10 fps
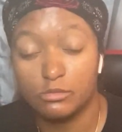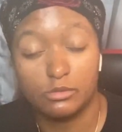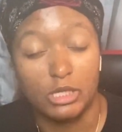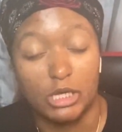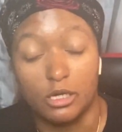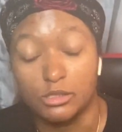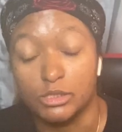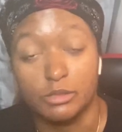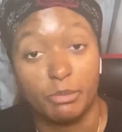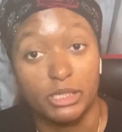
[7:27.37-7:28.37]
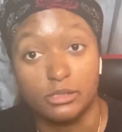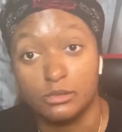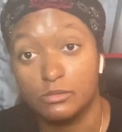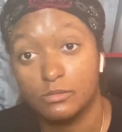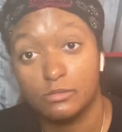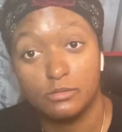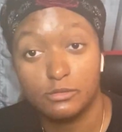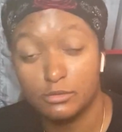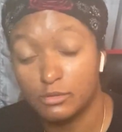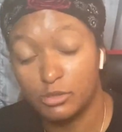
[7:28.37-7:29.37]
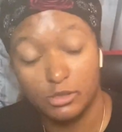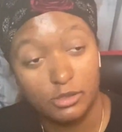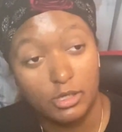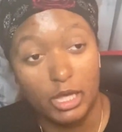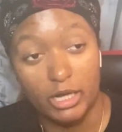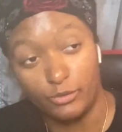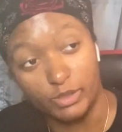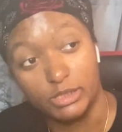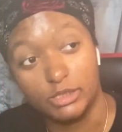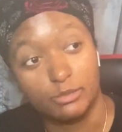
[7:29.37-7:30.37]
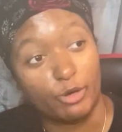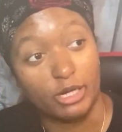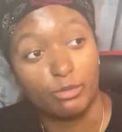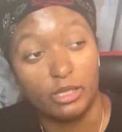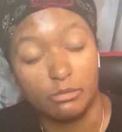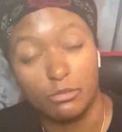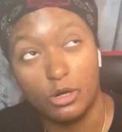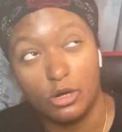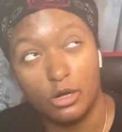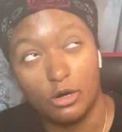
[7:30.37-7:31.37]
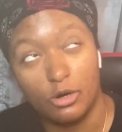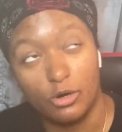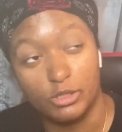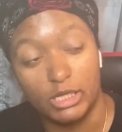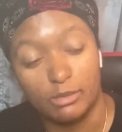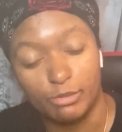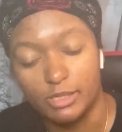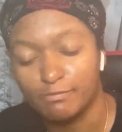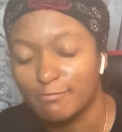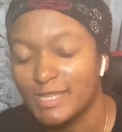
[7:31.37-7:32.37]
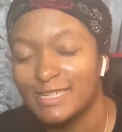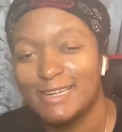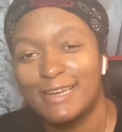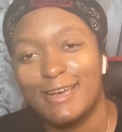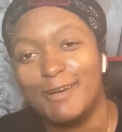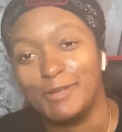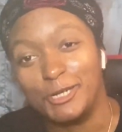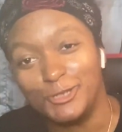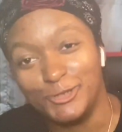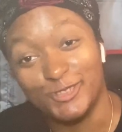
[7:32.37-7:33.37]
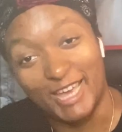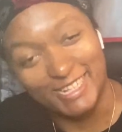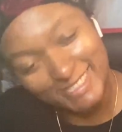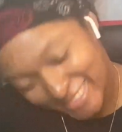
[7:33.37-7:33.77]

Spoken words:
They are just amazing. I can really just brag about them all day, but I'm not gonna do that.